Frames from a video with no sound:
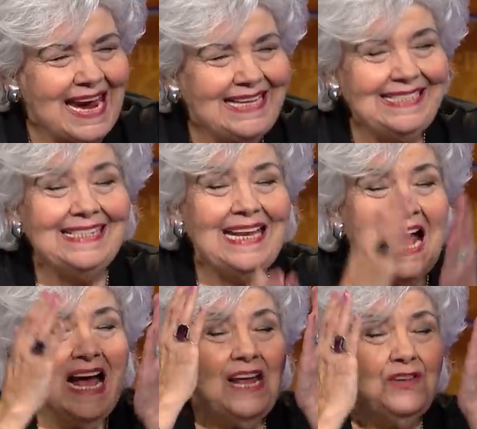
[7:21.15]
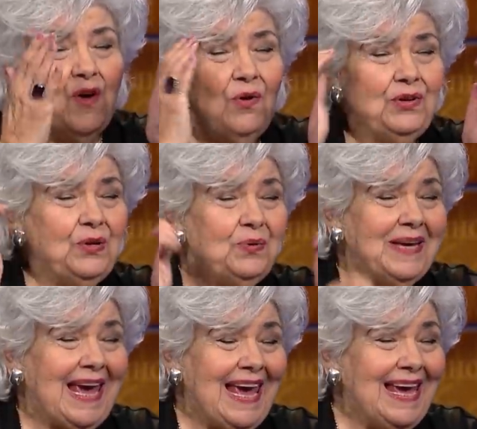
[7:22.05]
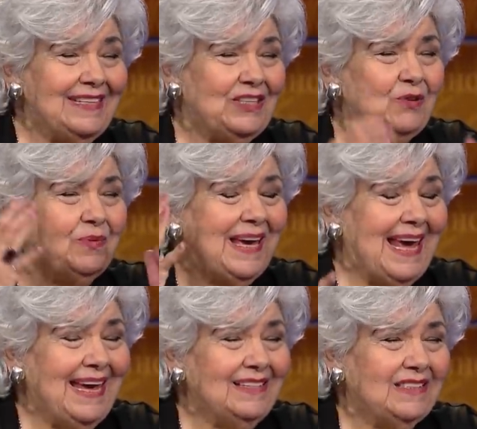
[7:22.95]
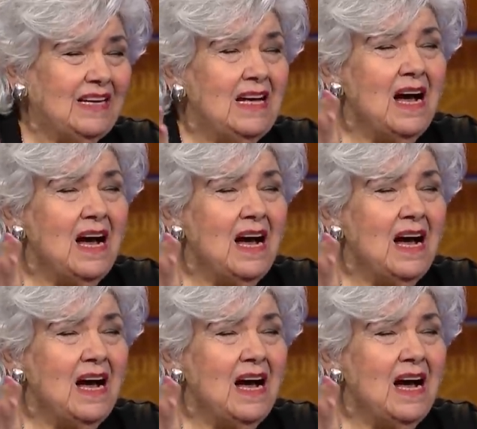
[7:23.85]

And he said, "No, you can't. You can't.